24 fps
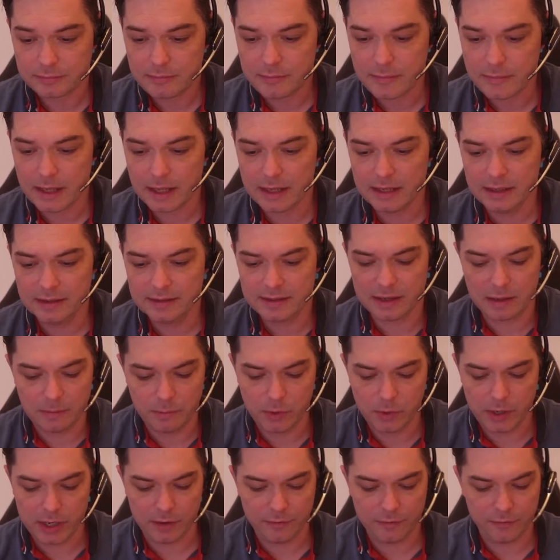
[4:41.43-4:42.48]
in some
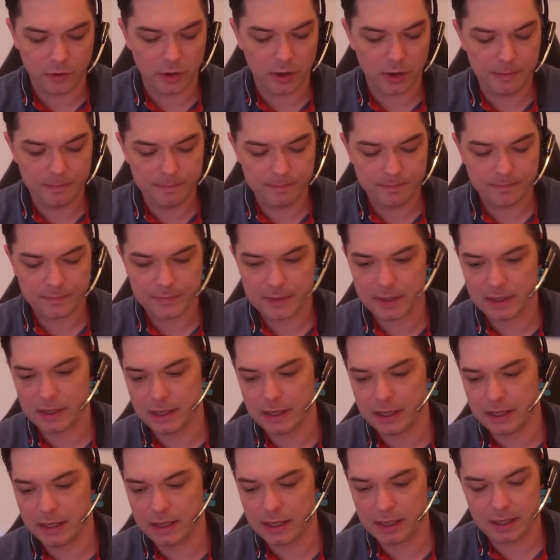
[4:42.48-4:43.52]
way or form
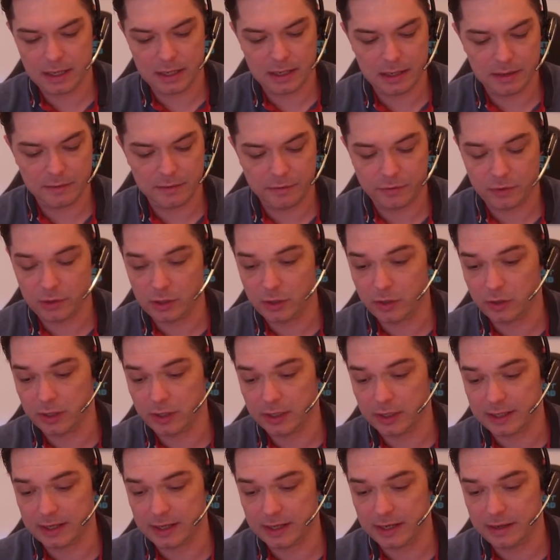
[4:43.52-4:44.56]
for a longer
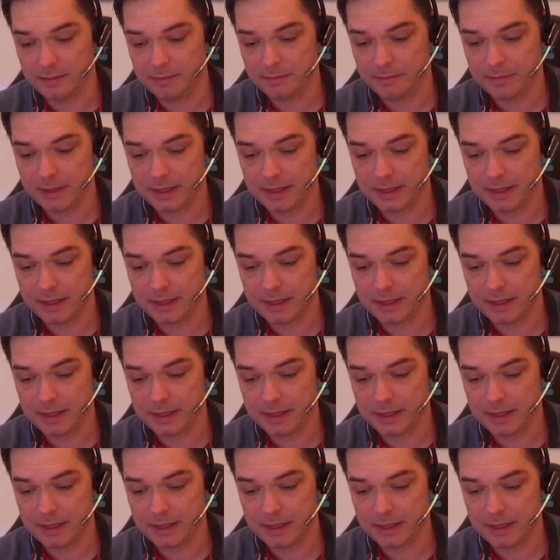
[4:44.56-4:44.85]
time,